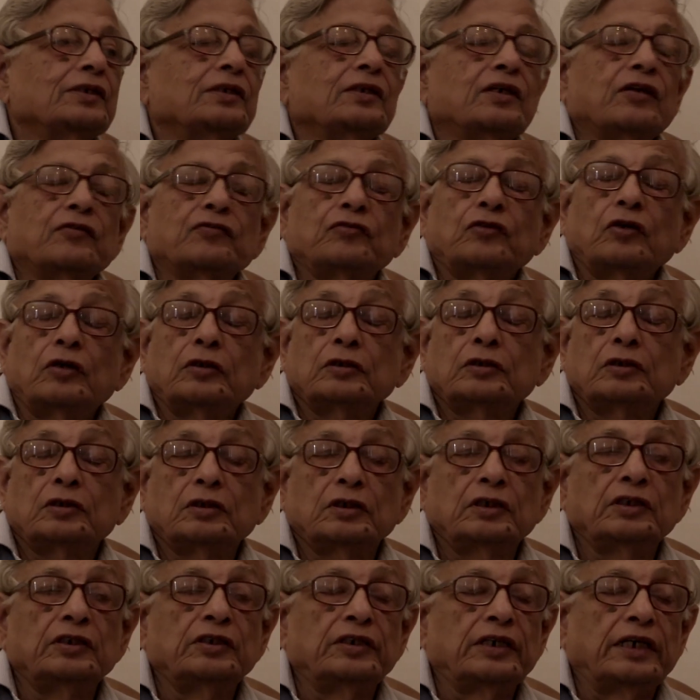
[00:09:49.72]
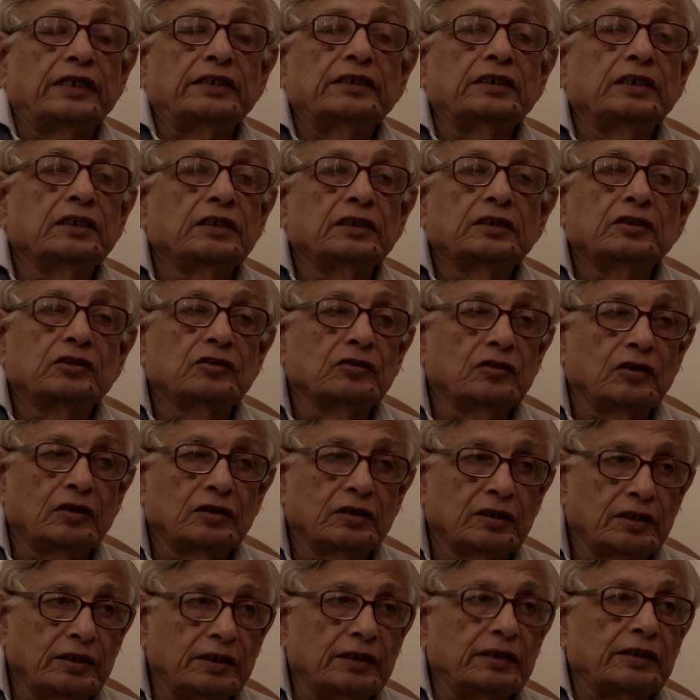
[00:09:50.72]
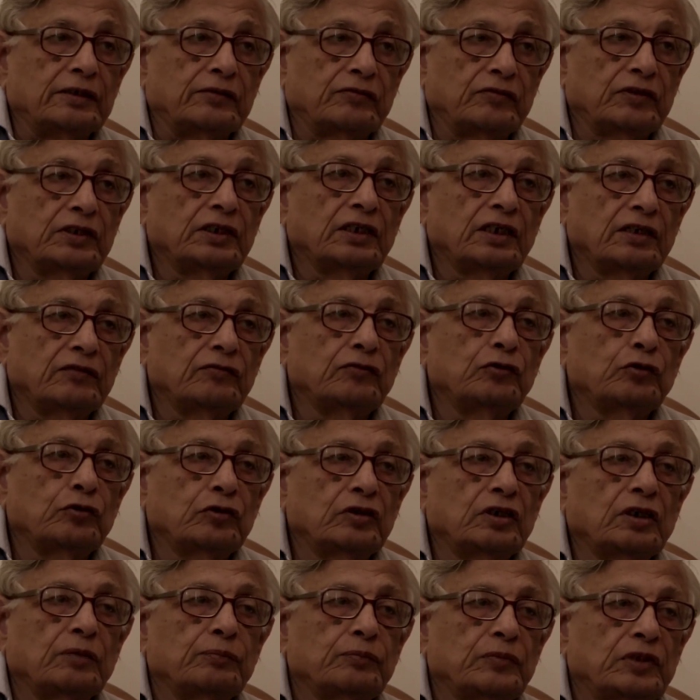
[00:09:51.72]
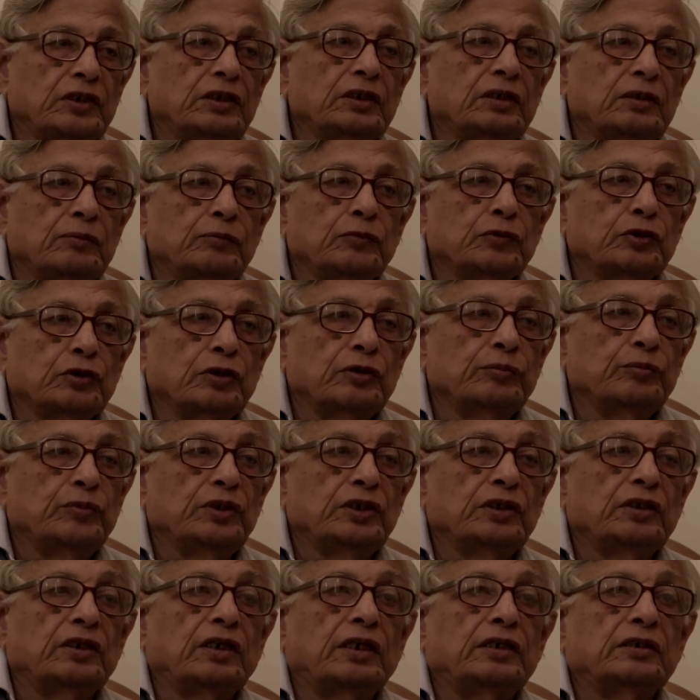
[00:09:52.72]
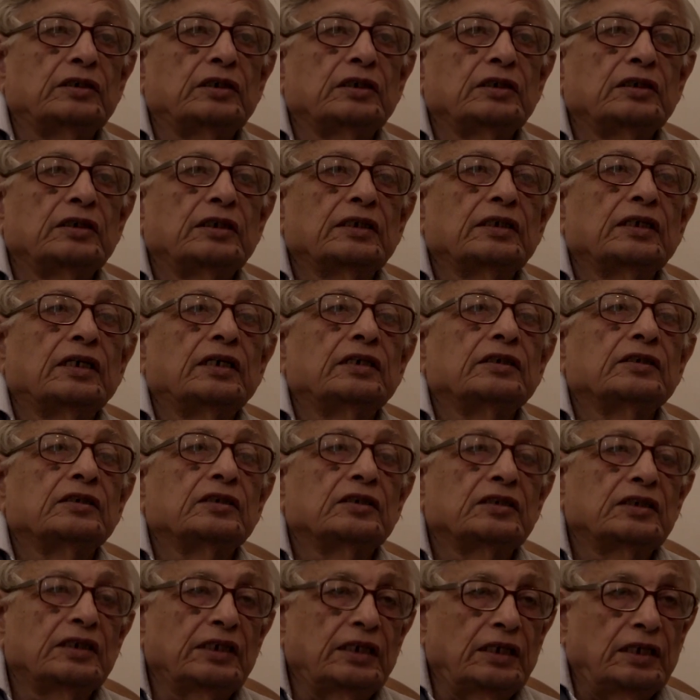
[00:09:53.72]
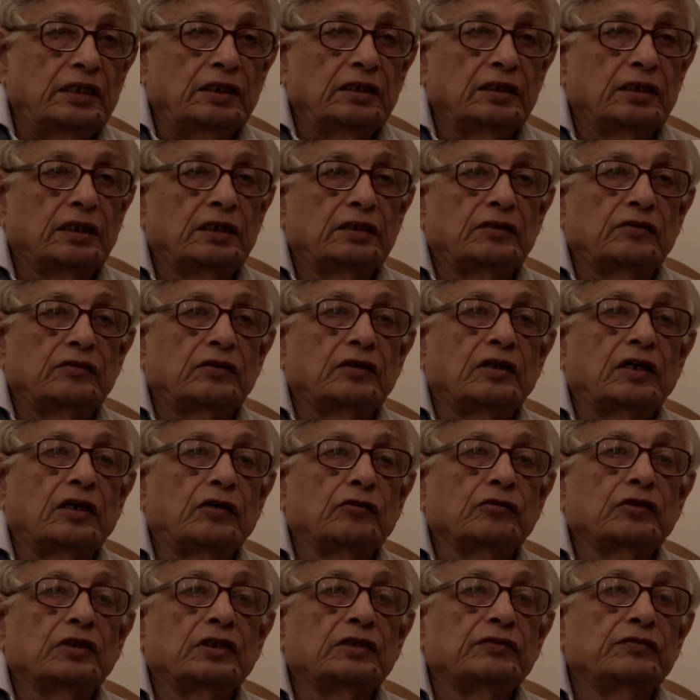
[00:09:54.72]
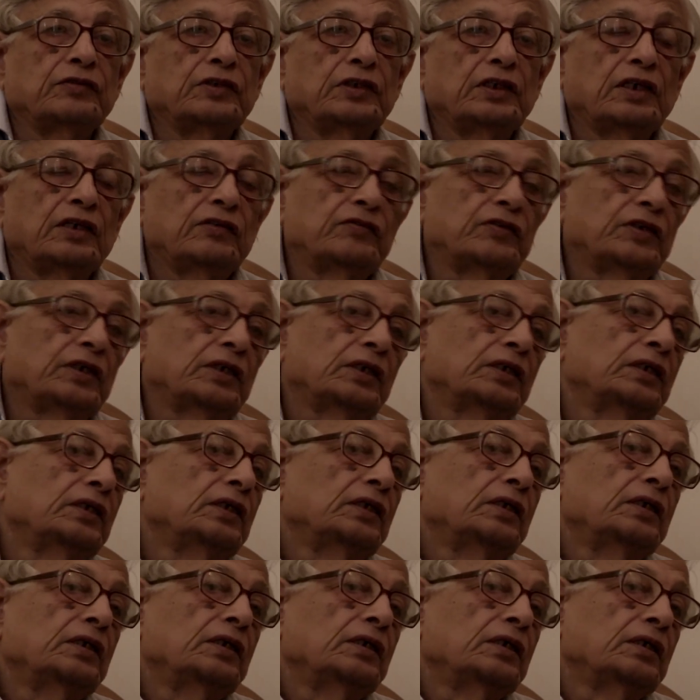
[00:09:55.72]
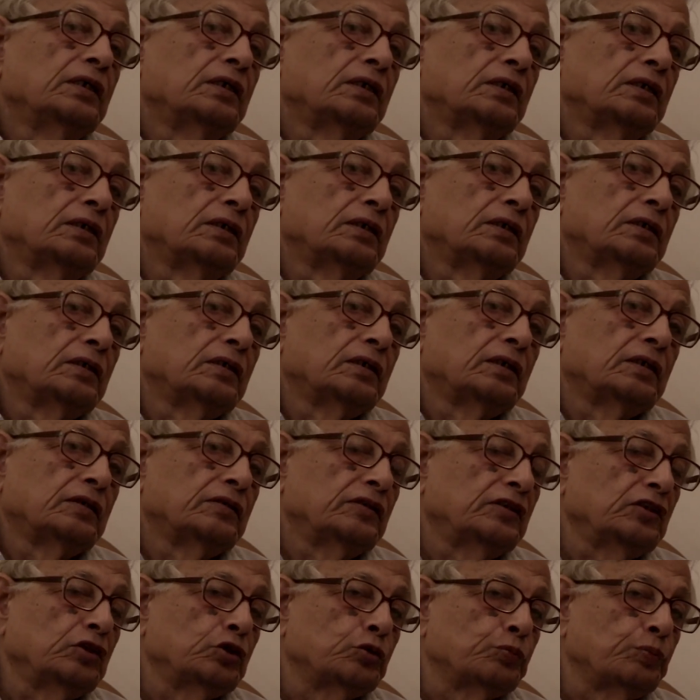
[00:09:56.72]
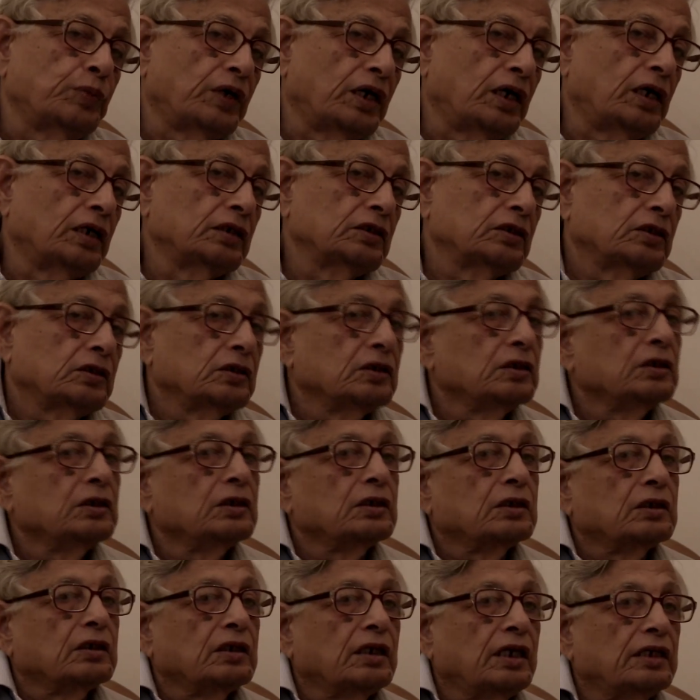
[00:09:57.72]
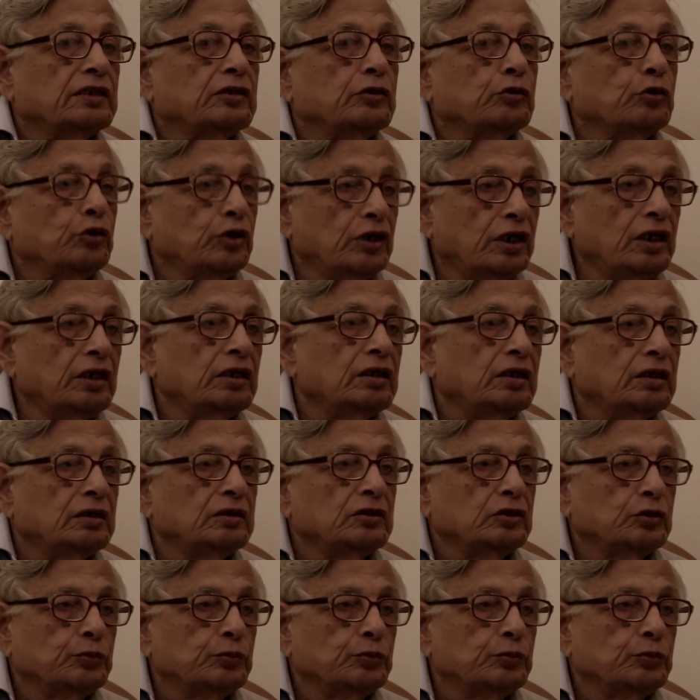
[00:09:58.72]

Of course, in writing it is not there. When I have looked up the Muslim League writing, they are saying that how can we have these parts like Rohilkhand